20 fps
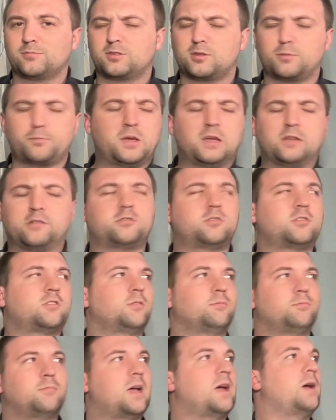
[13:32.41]
The best
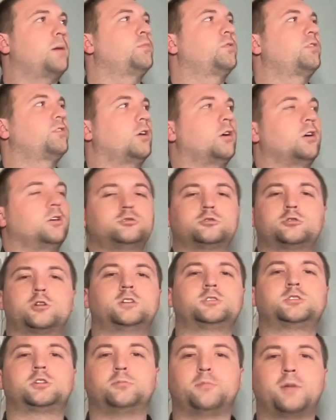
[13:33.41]
maps are
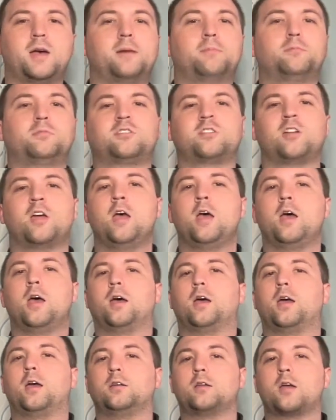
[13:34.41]
treasure maps,
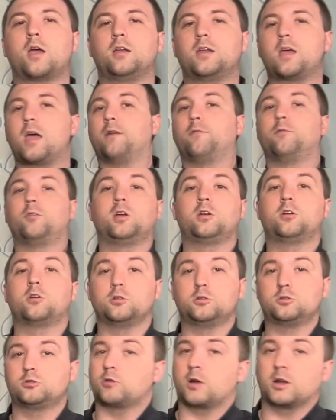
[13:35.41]
and, and every
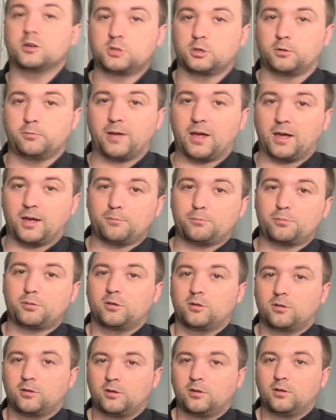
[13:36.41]
good treasure map
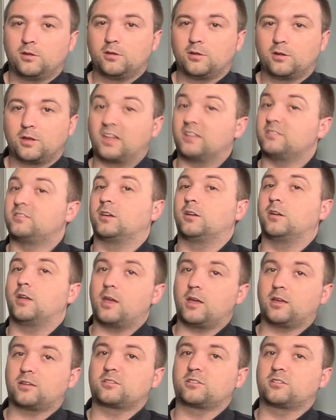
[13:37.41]
has an
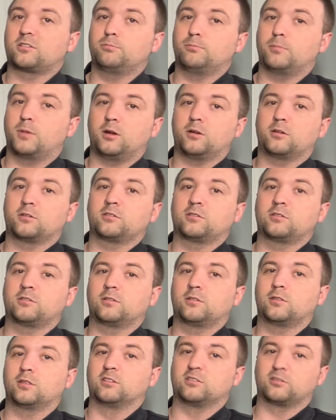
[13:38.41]
X marks
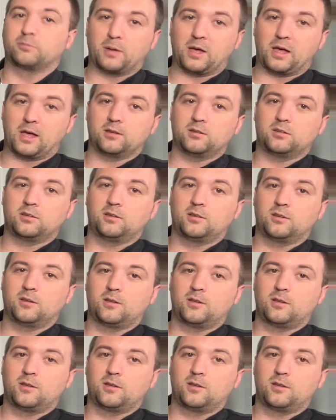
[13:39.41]
the spot.